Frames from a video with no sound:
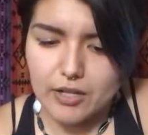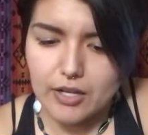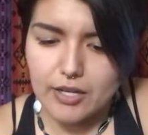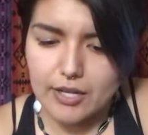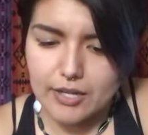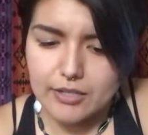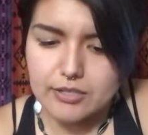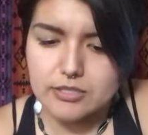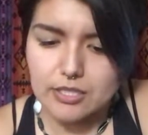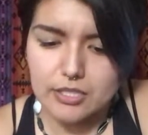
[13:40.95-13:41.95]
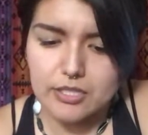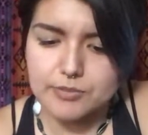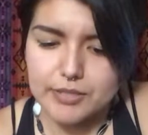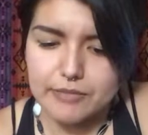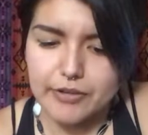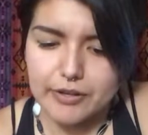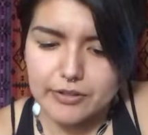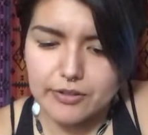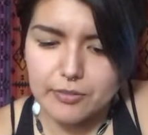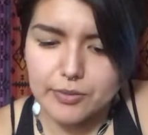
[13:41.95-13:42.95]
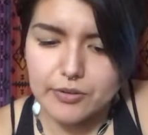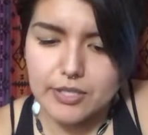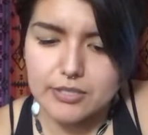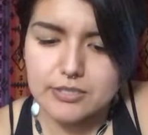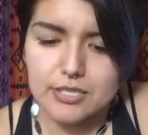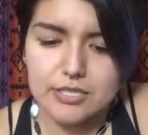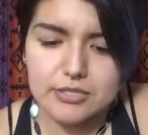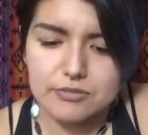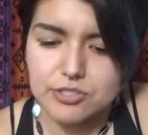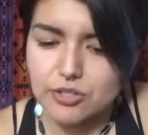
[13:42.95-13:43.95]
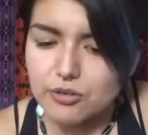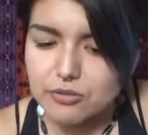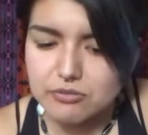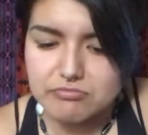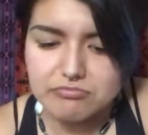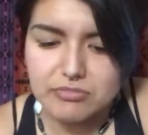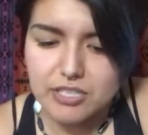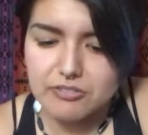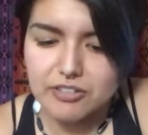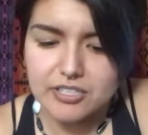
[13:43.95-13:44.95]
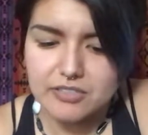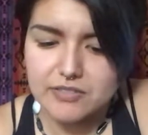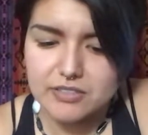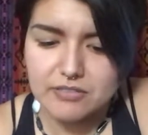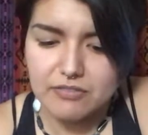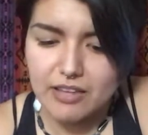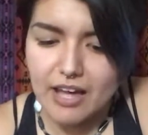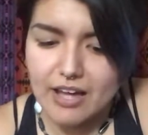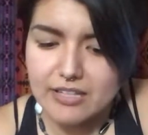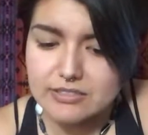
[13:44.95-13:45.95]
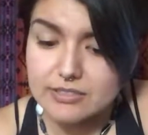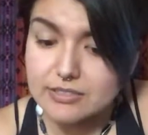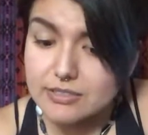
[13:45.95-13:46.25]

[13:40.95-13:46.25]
again, it can be very therapeutic. Studies have shown the effectiveness of that.